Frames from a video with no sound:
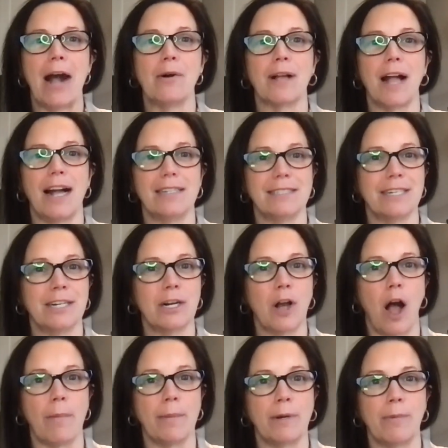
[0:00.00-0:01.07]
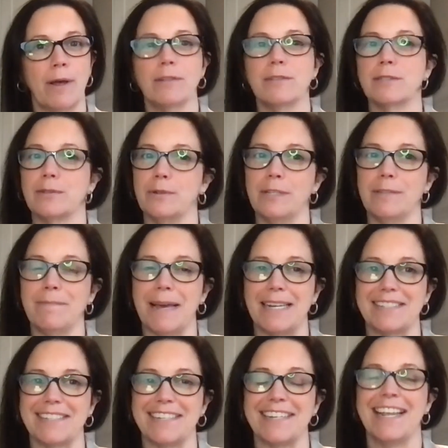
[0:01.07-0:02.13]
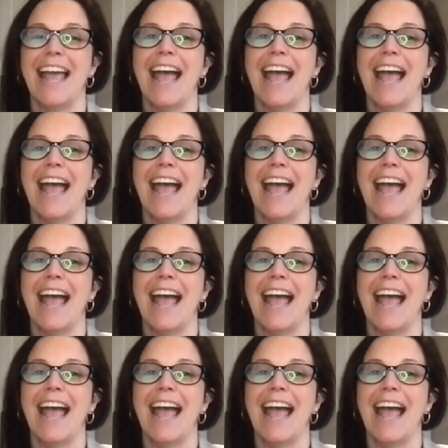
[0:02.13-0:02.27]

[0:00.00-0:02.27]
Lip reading: Geisinger Commonwealth School of Medicine